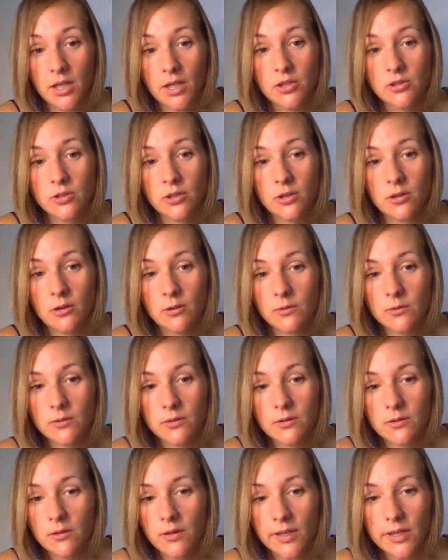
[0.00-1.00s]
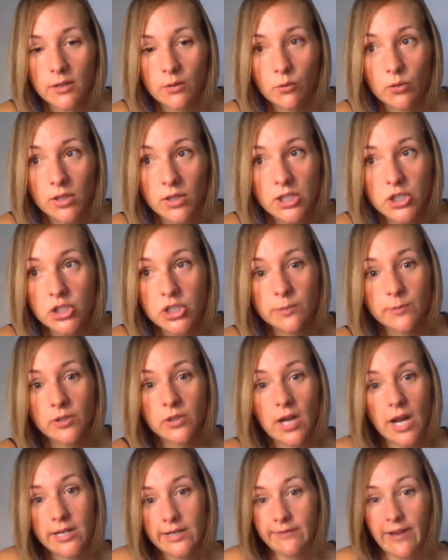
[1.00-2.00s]
So like relationships are
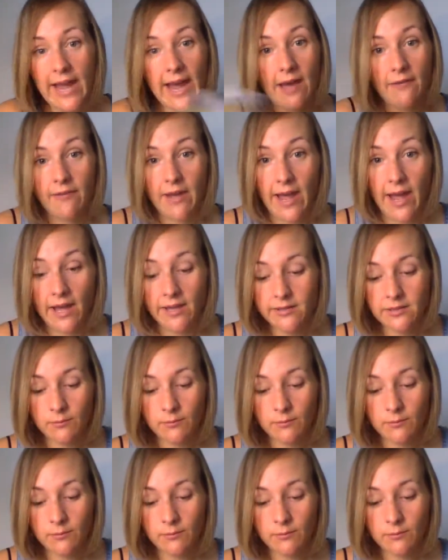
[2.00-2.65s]
kind of half-assed,